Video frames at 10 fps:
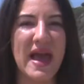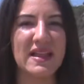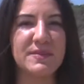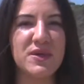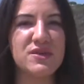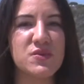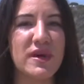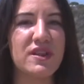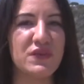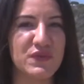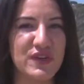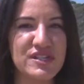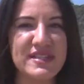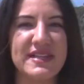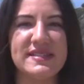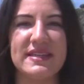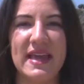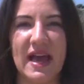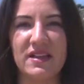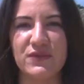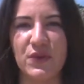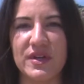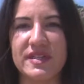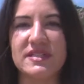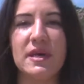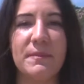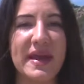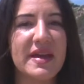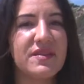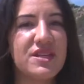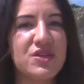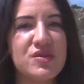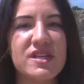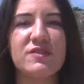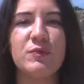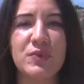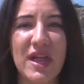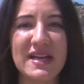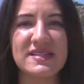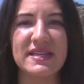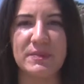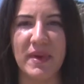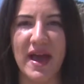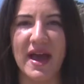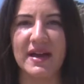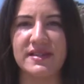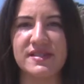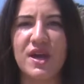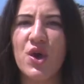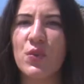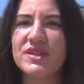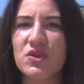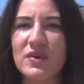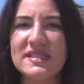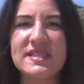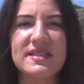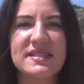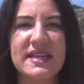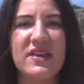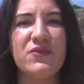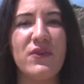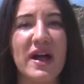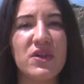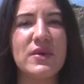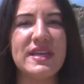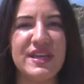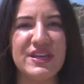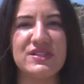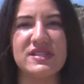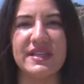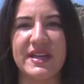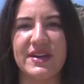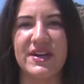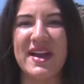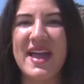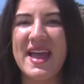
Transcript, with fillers: Malibu was one of the first cities in California to ban the use of plastic bags, with the rest of the state following years later.